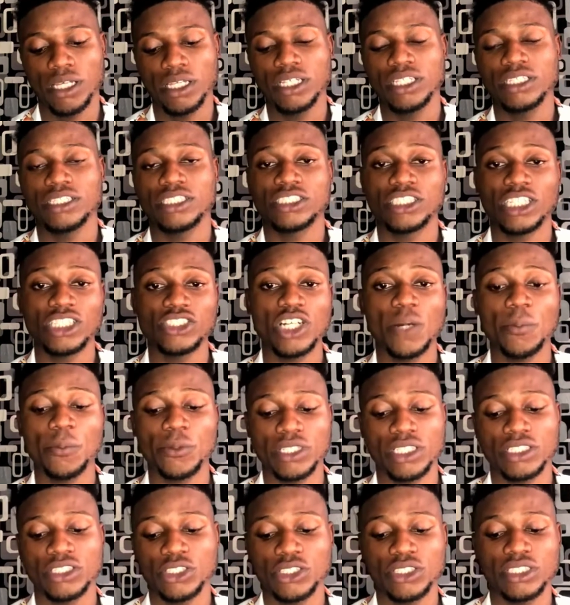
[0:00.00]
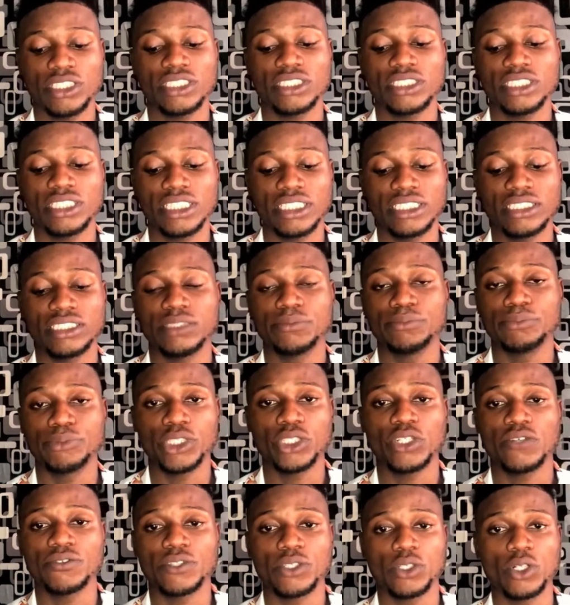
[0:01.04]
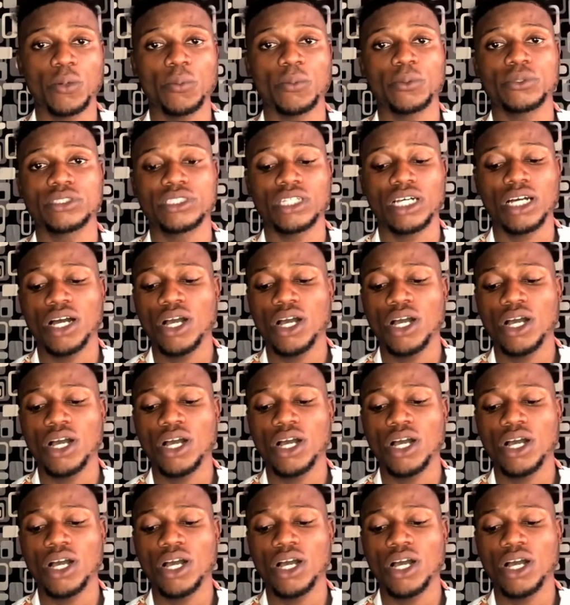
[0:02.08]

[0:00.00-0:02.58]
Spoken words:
The central processing unit is the brain of the computer,